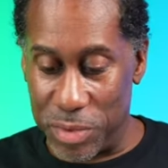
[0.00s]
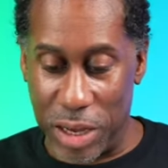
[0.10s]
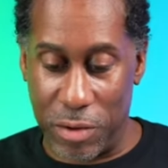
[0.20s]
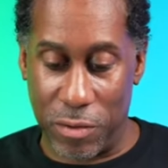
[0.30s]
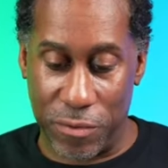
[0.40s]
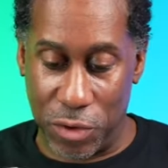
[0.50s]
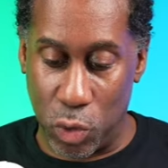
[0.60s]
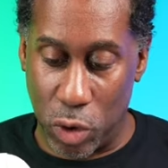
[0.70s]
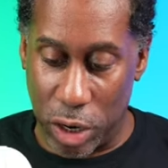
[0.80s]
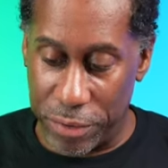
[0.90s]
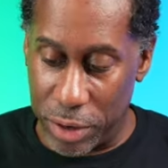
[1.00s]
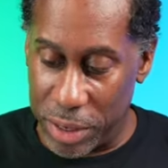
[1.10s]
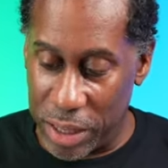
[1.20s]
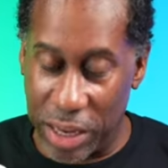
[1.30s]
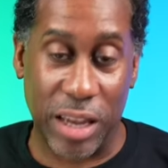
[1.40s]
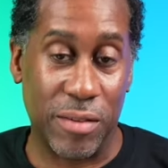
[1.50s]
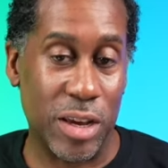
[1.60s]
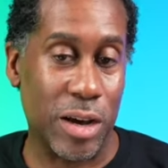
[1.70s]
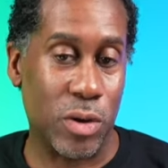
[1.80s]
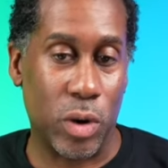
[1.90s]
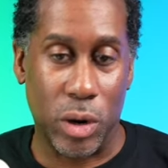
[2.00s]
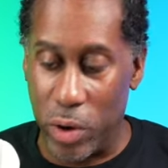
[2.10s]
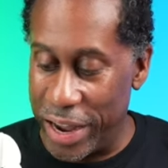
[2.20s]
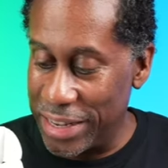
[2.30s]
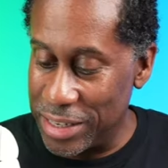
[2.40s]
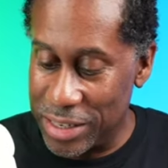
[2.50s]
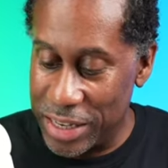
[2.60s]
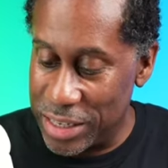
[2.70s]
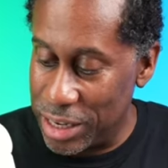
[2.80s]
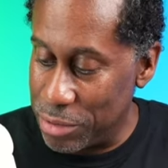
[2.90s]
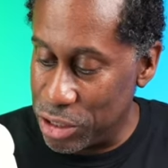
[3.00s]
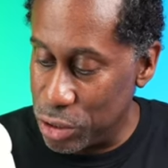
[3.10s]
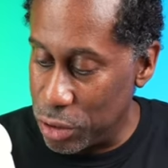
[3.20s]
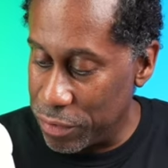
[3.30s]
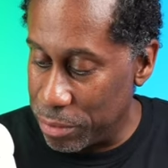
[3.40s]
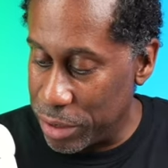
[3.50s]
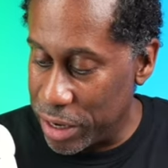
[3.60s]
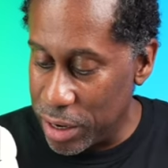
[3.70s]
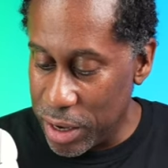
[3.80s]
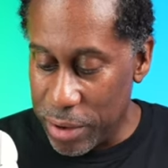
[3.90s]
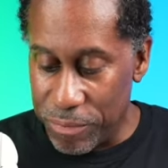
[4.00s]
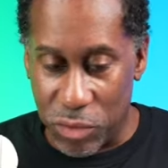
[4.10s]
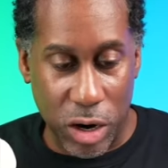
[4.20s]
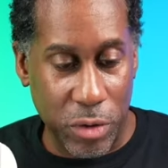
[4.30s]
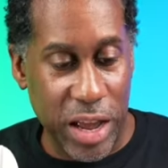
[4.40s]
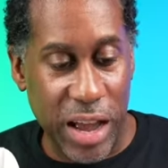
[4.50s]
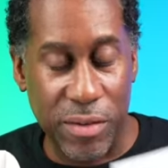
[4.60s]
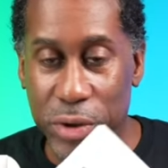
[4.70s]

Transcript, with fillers: and review one of them and then give the other one away since they sent me two of them. But there we have it.